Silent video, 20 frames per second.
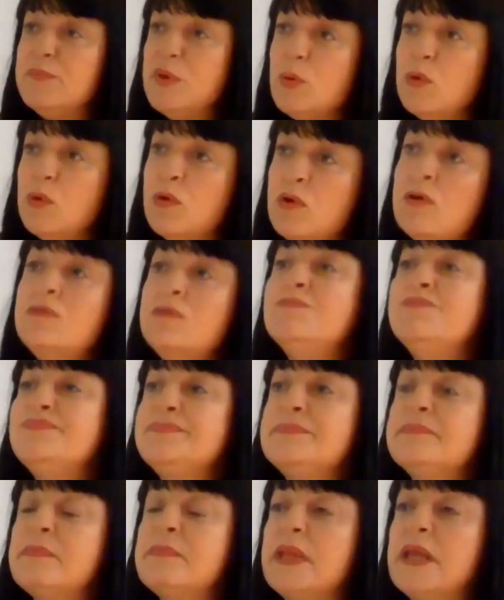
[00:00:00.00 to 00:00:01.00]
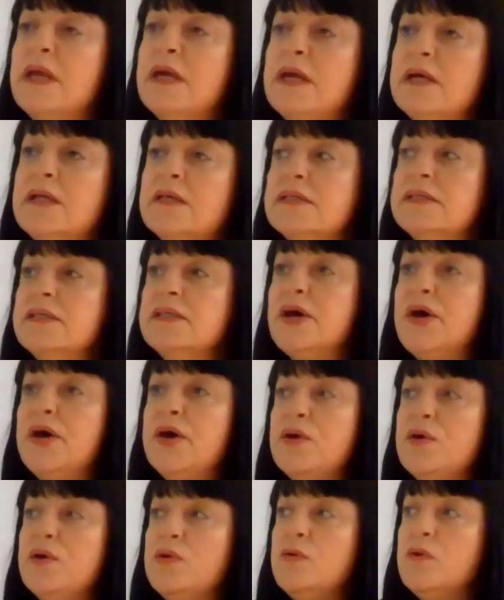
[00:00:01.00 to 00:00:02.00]
poor.
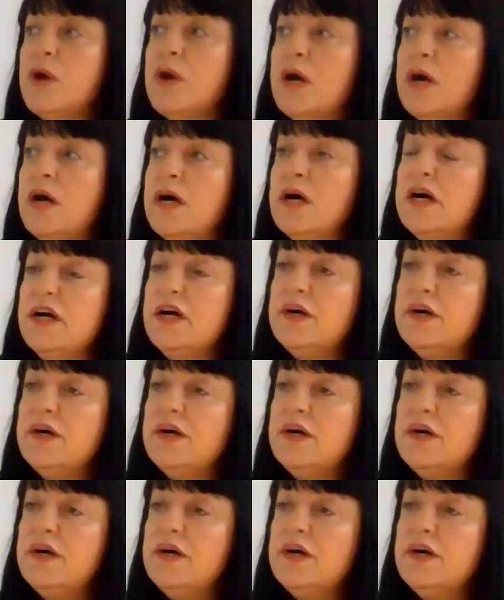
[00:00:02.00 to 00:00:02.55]
So